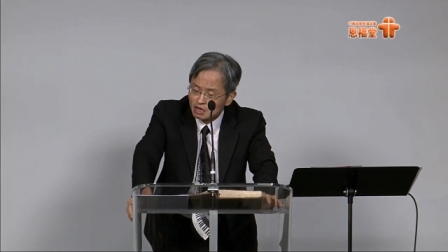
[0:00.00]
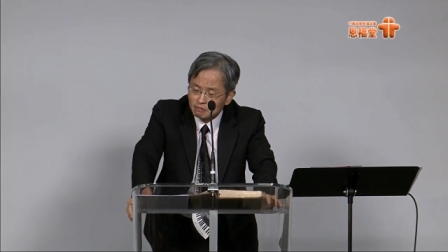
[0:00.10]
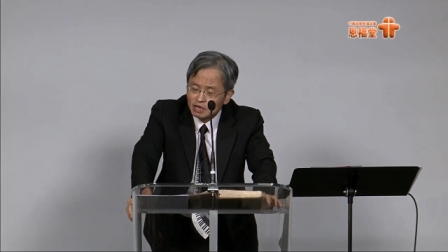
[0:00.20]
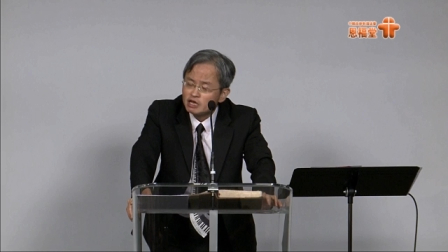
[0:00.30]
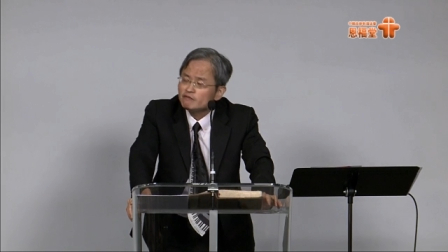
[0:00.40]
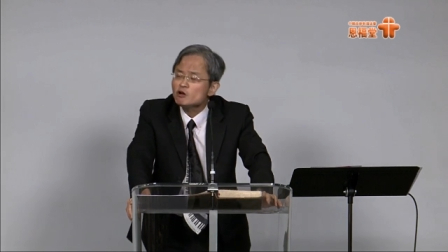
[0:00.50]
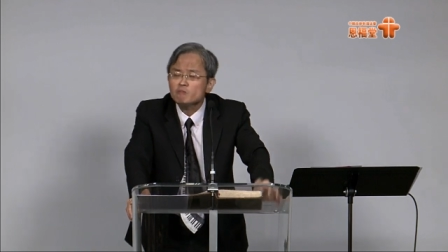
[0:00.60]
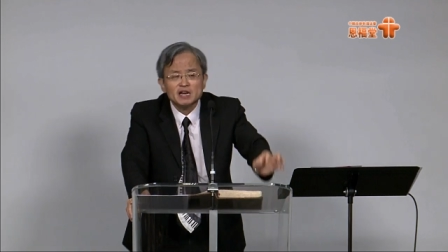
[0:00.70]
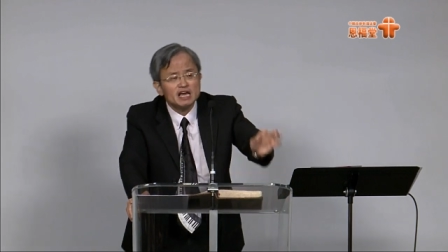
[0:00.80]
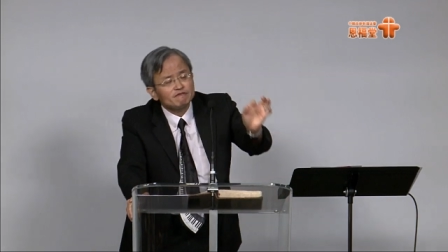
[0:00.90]
But if you
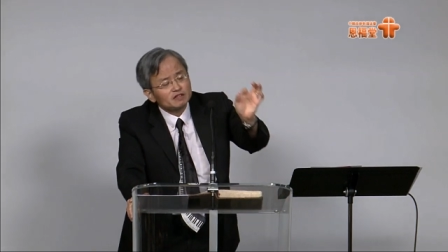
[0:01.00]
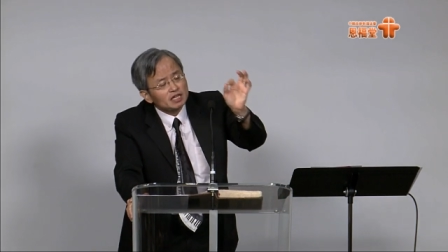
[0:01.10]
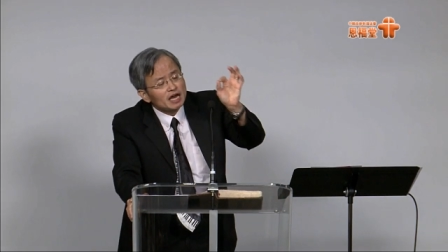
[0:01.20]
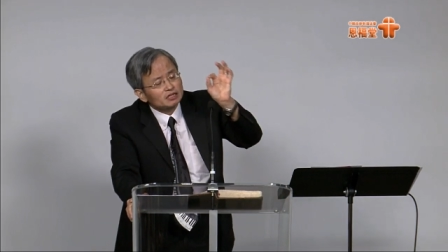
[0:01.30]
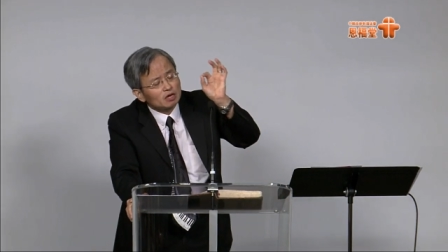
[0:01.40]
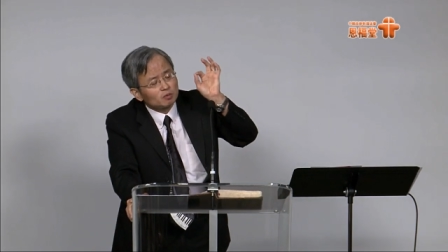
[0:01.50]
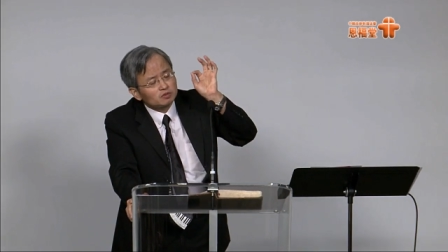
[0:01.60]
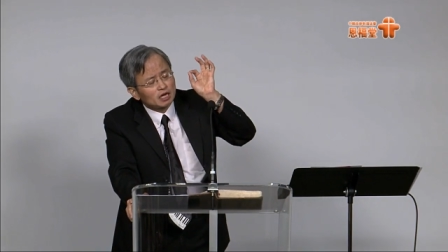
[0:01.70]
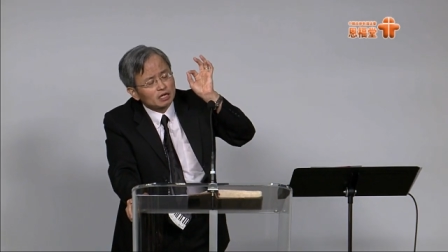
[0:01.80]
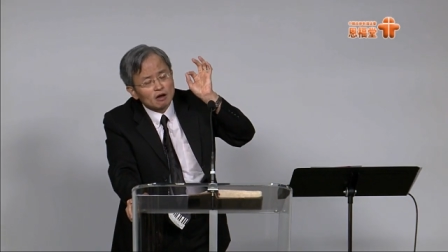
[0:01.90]
believe that the,
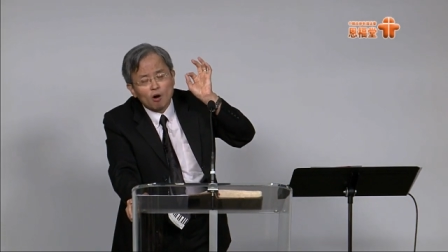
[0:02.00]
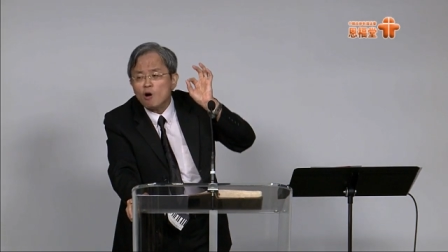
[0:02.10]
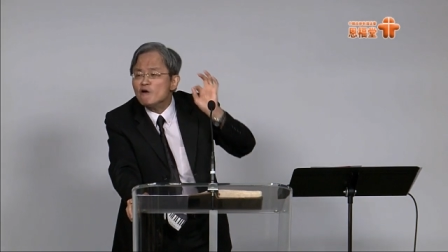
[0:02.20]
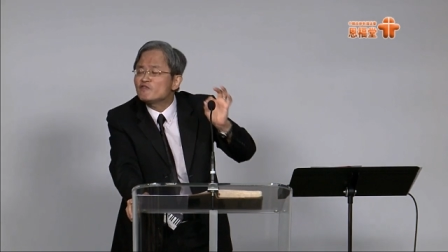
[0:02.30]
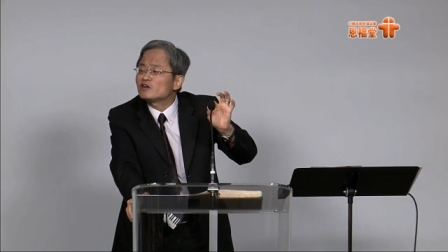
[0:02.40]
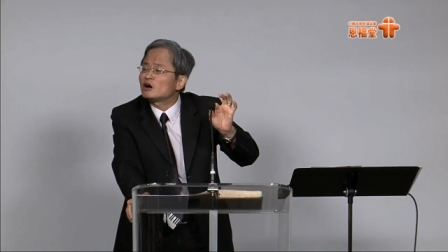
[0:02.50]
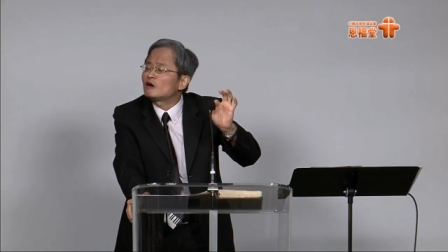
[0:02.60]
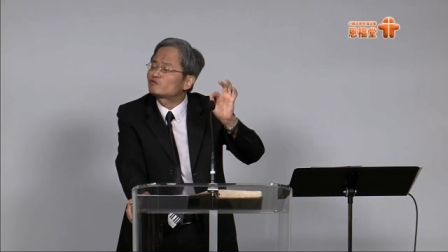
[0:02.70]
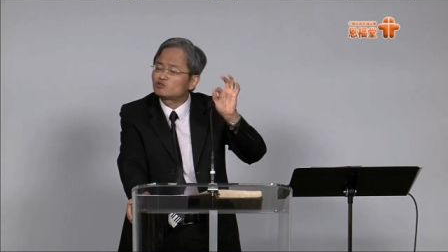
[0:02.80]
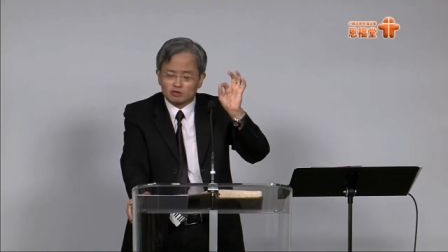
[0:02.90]
the author
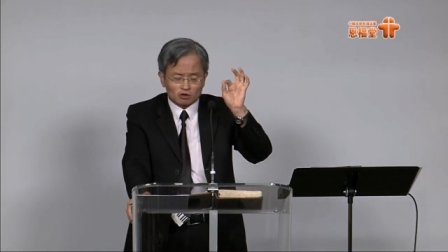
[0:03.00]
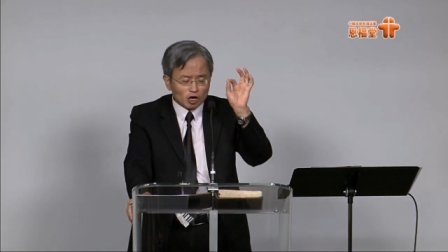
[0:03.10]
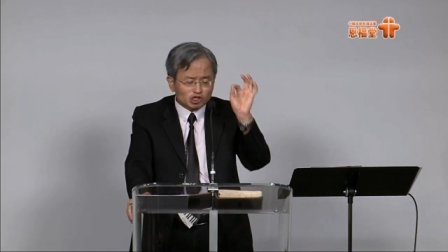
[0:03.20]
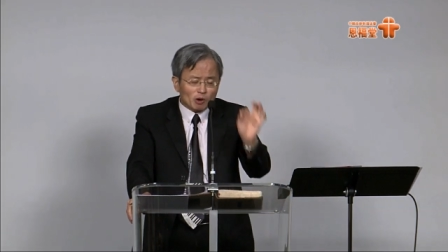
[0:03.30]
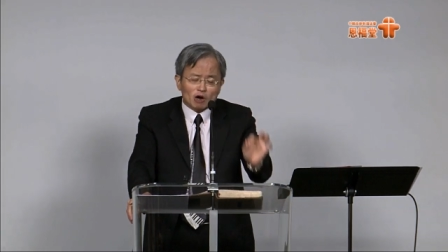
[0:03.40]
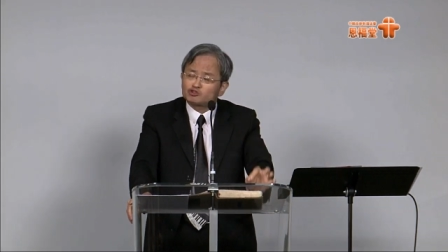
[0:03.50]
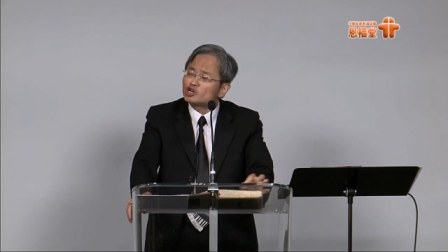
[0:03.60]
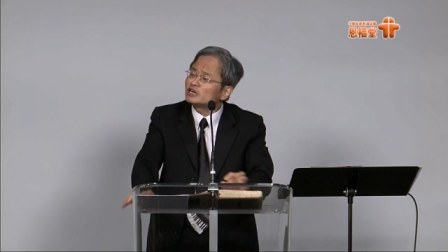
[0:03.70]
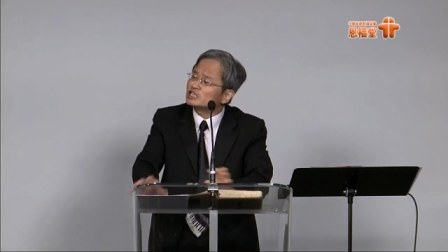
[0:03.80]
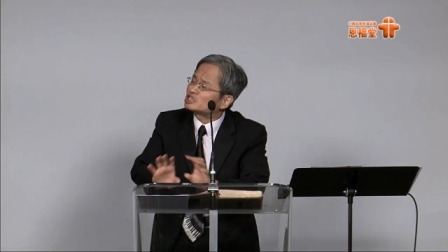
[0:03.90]
of Gospel of
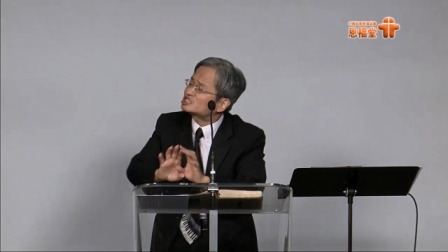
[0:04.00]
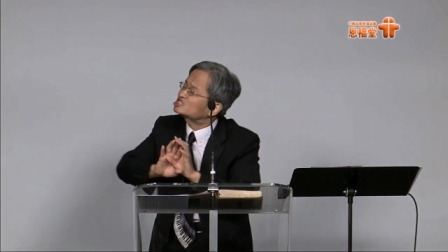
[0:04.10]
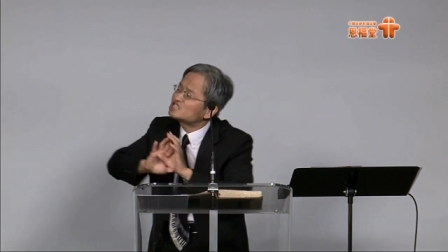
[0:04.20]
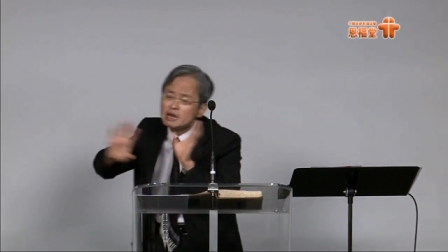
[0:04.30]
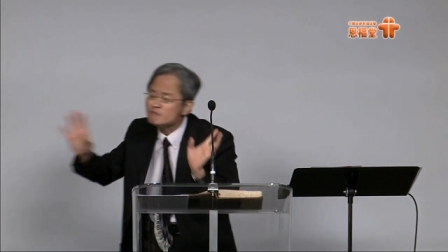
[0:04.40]
John is the same